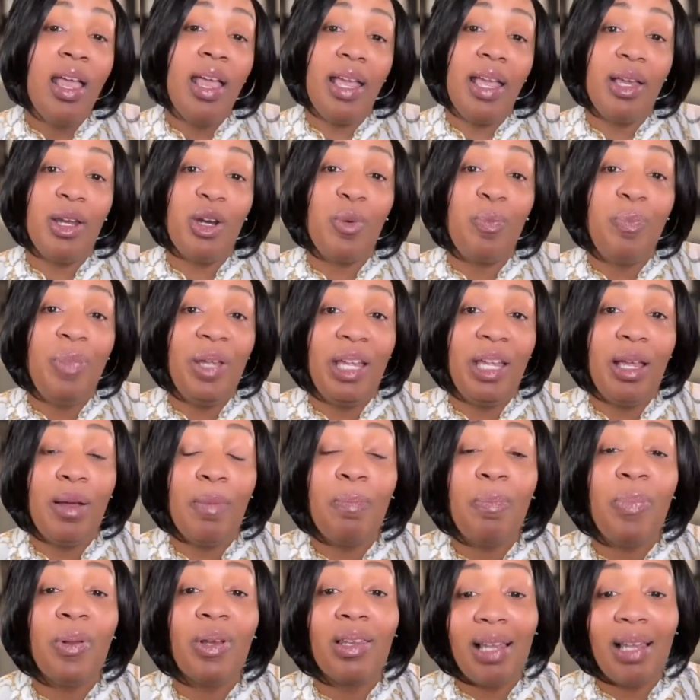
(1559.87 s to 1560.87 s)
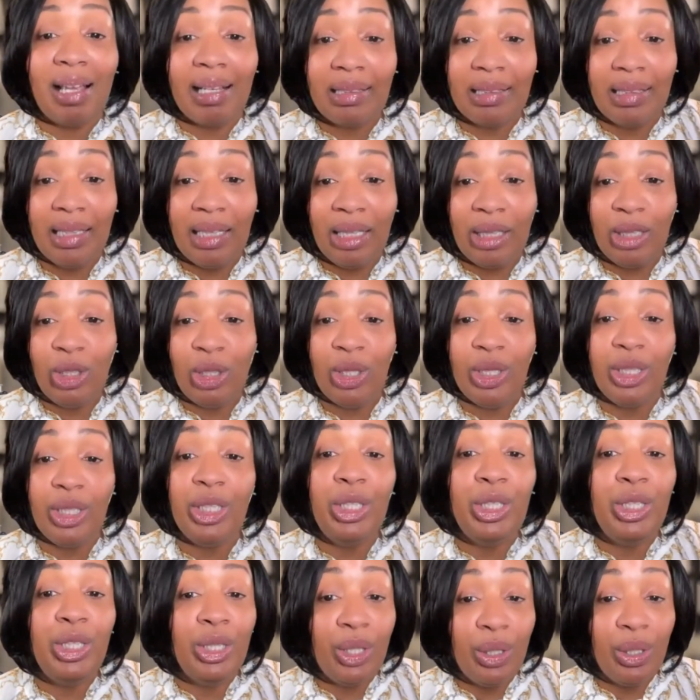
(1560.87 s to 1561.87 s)
It'll be a blessing to
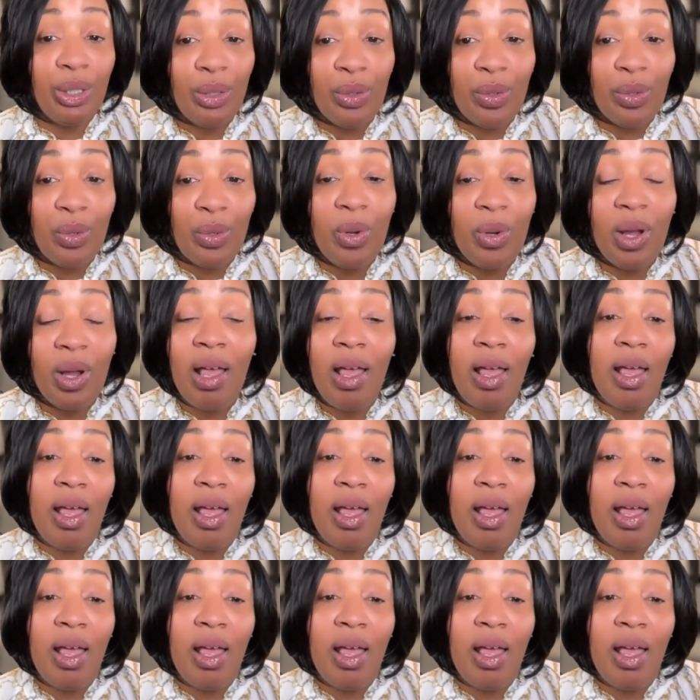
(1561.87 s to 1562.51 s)
you